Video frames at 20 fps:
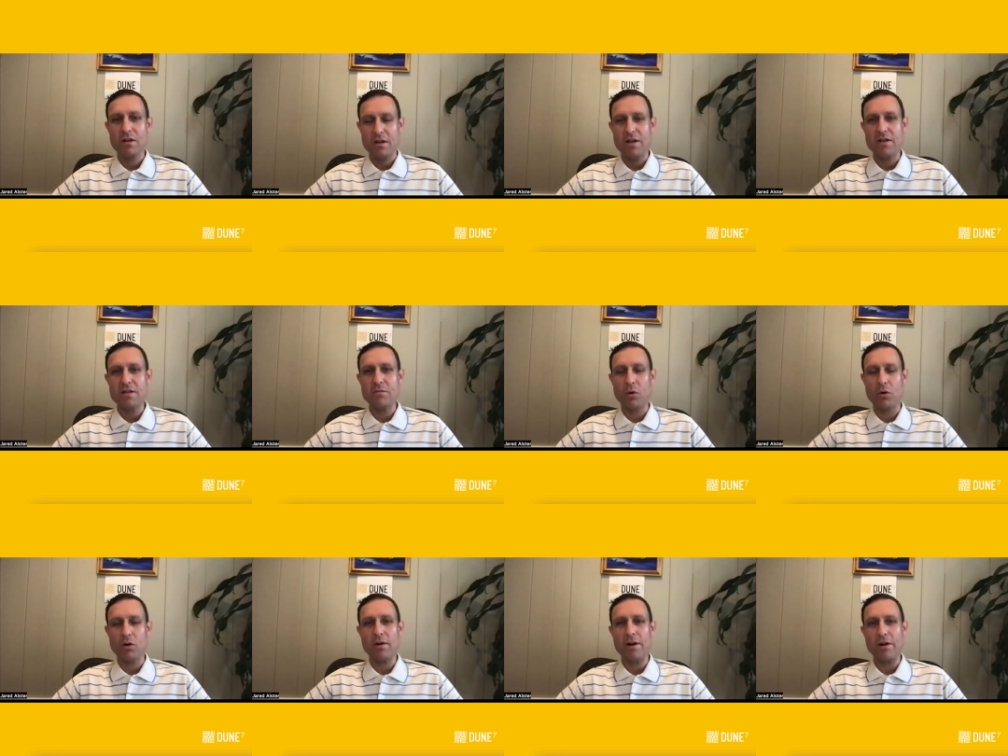It's
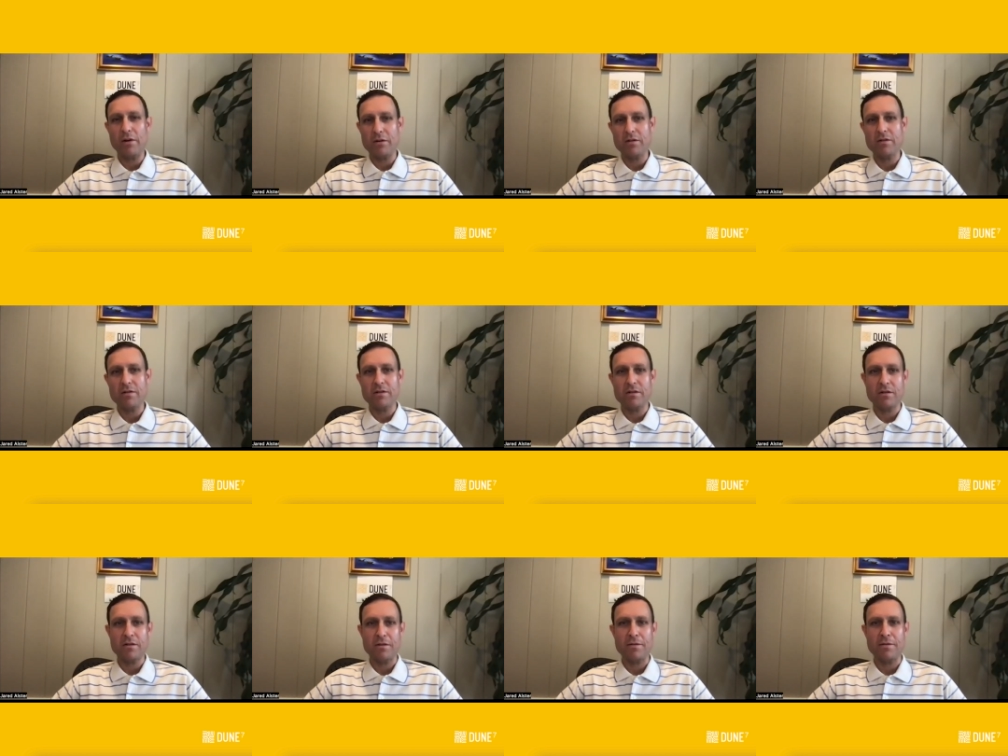more around
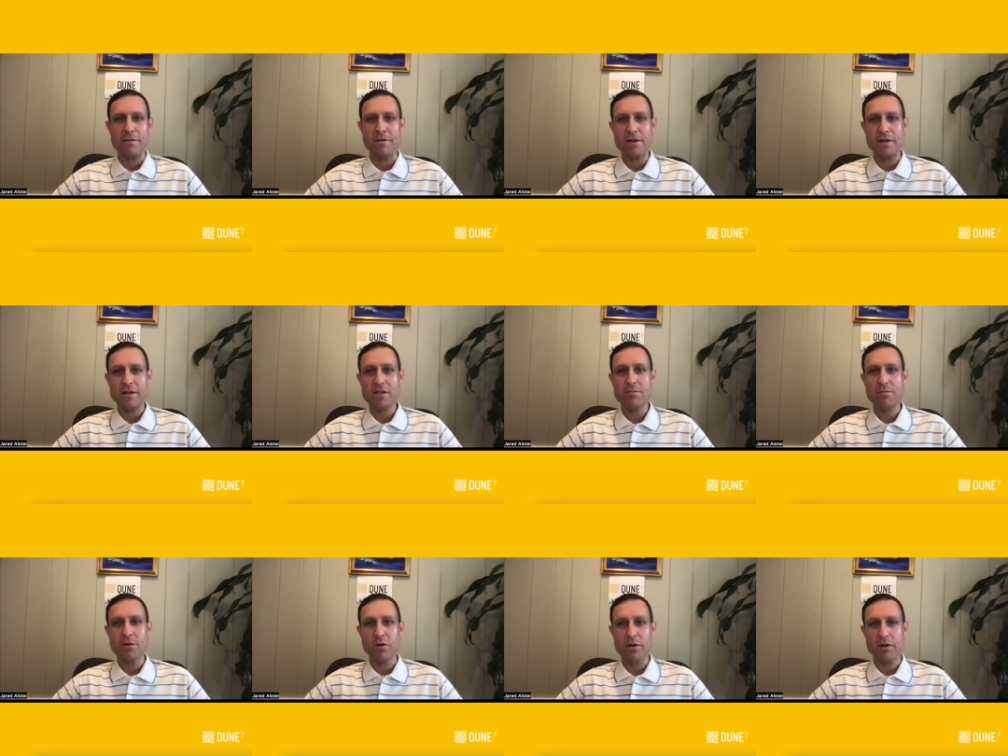the
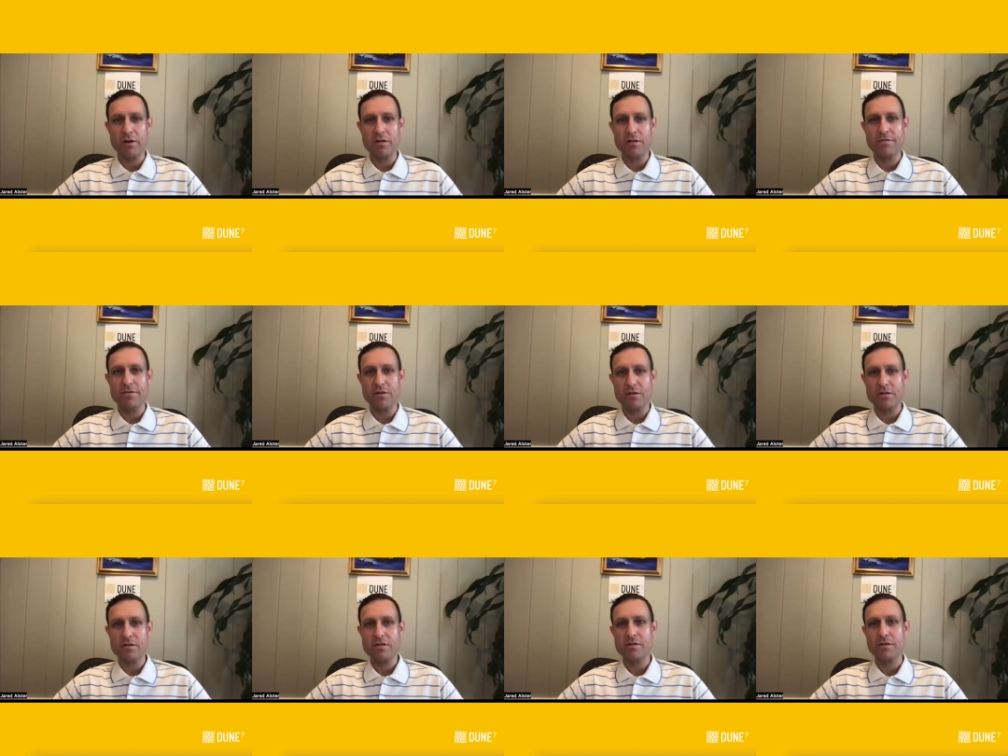experience
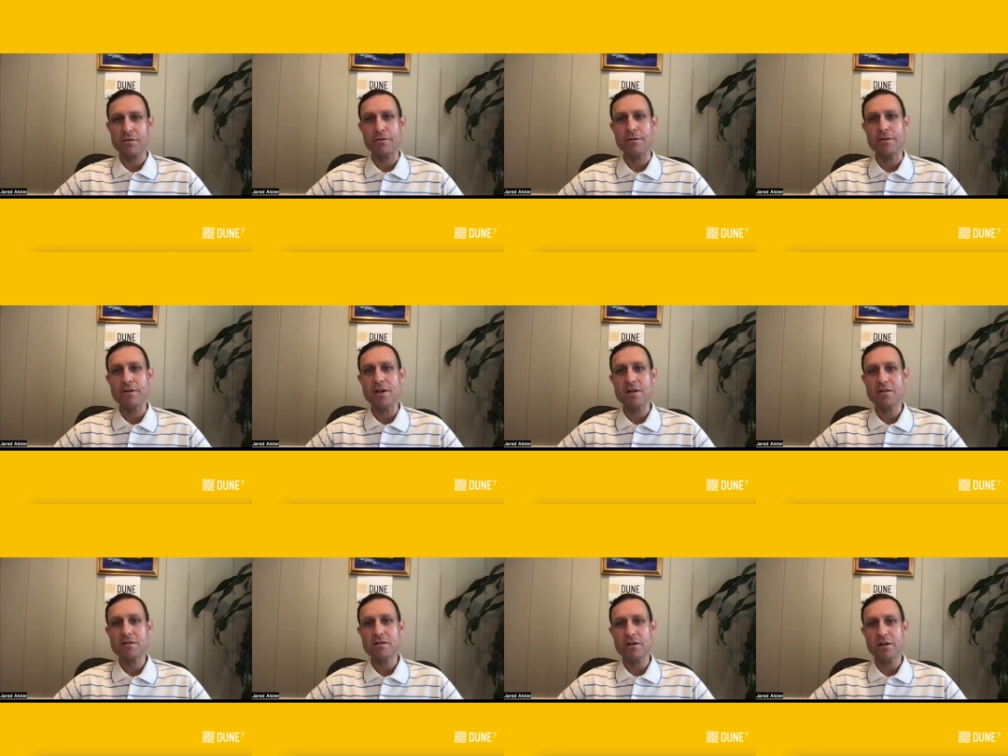versus the
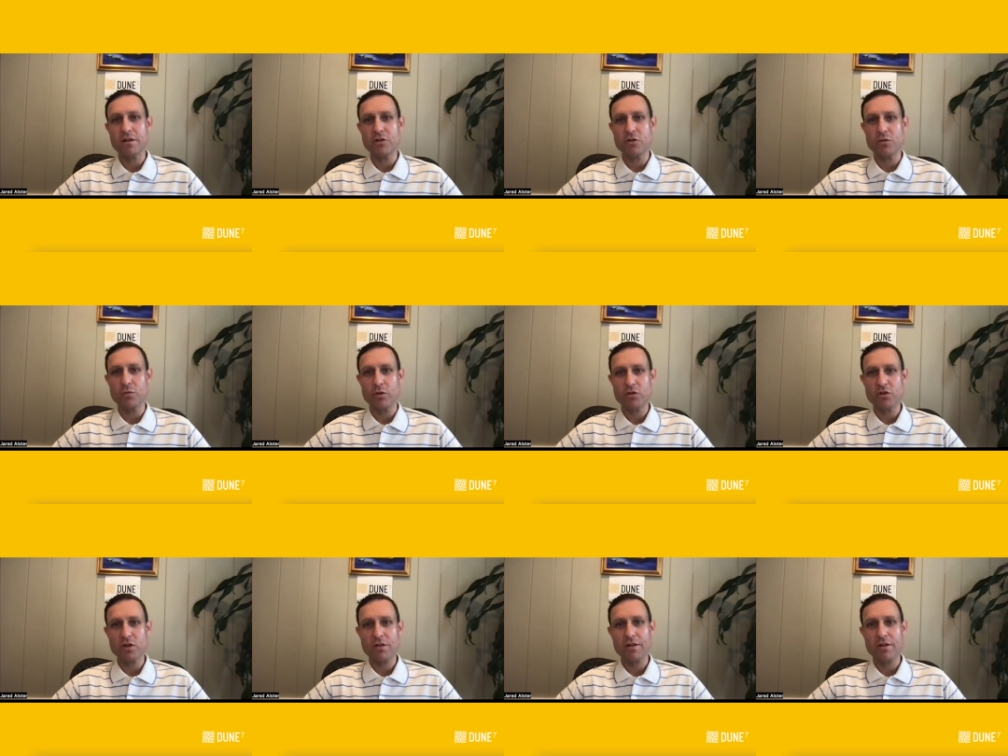destination,
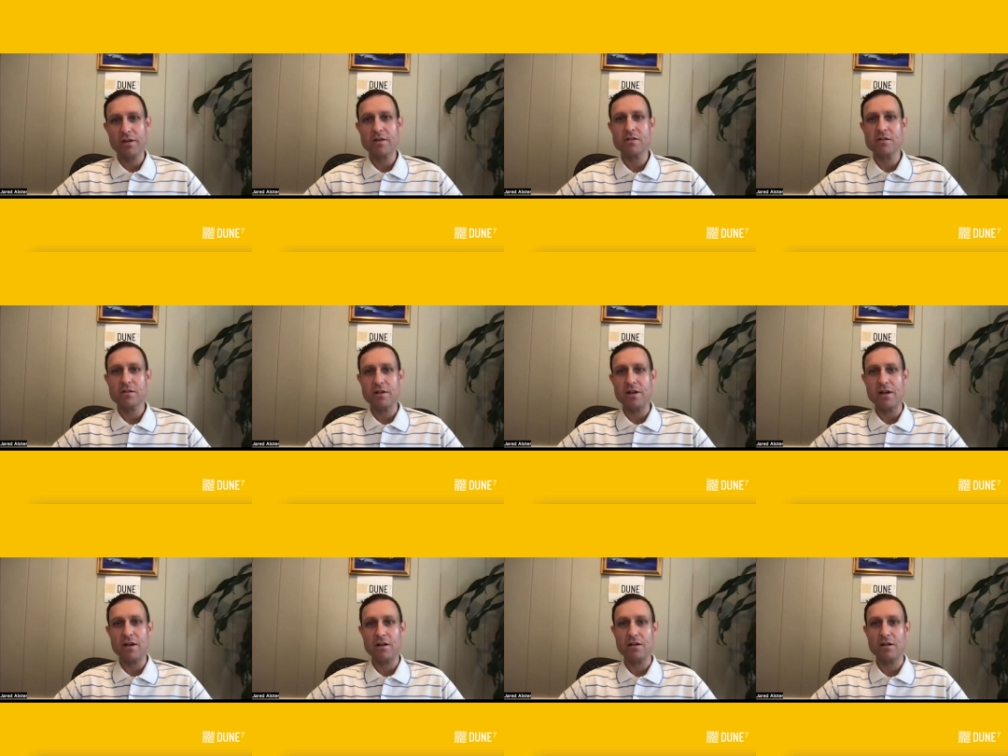which I think is,
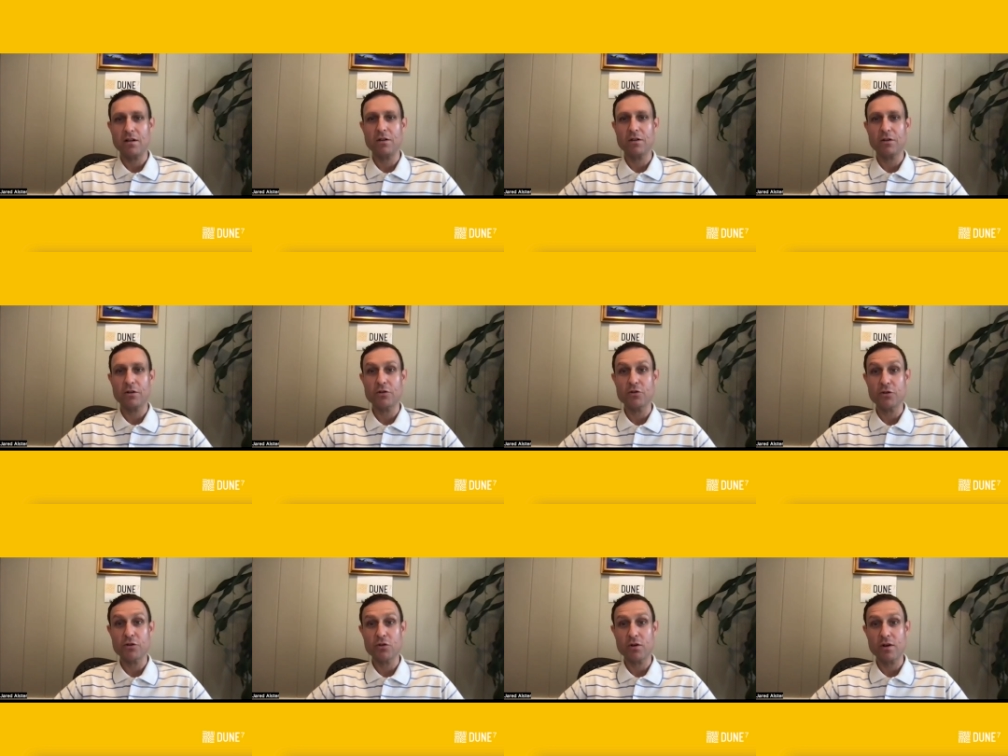a
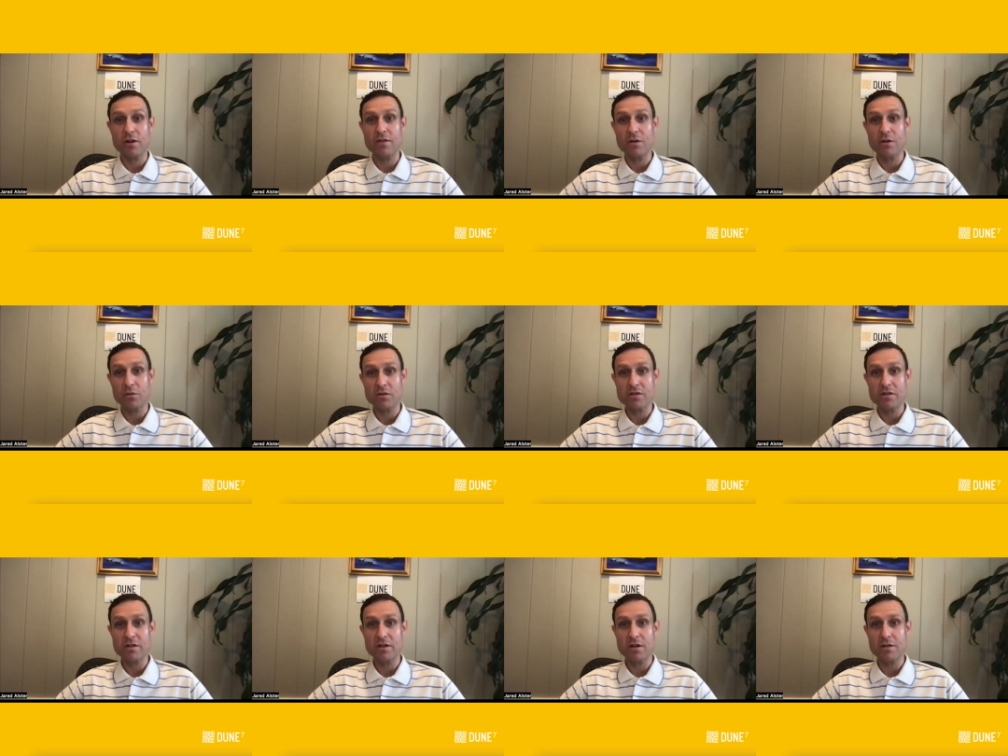larger trend that we're
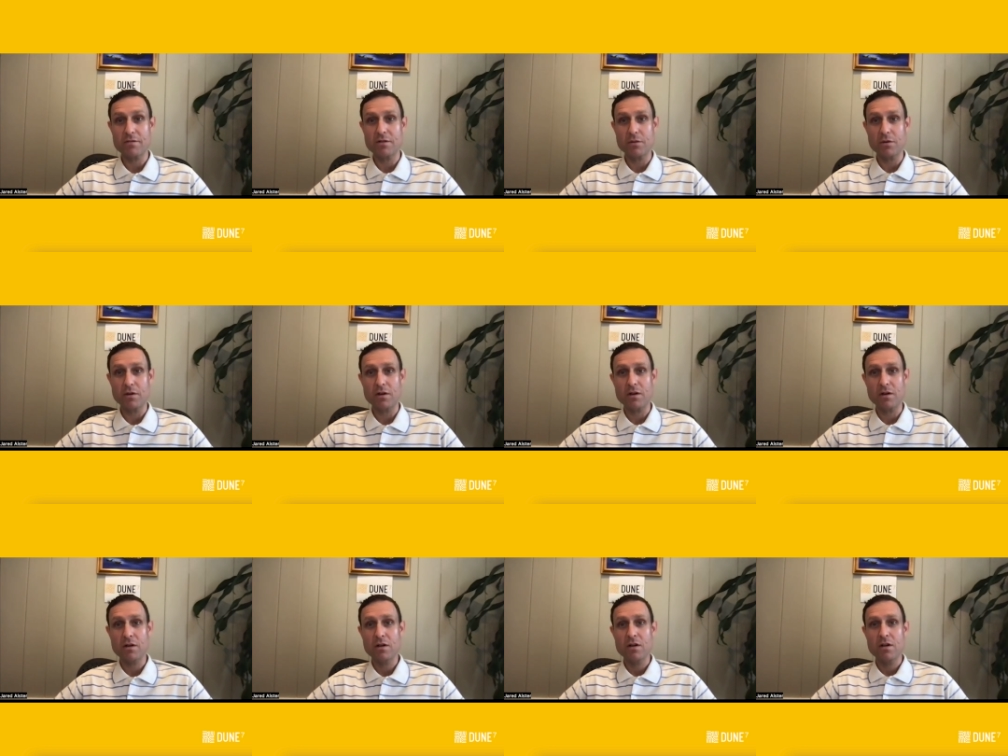seeing
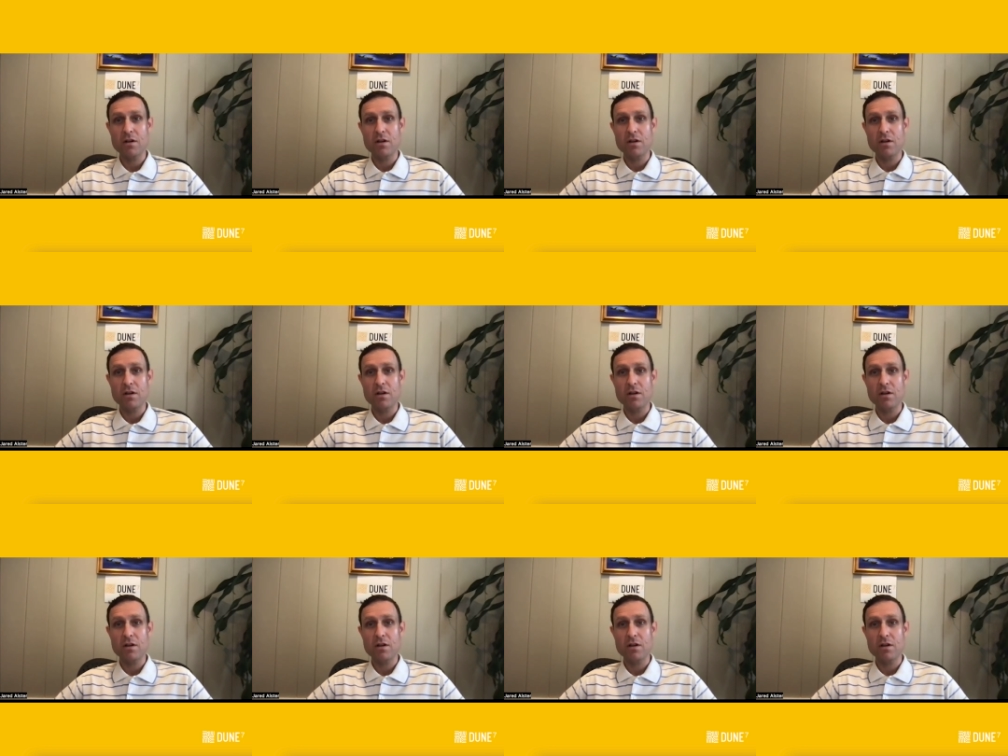everywhere.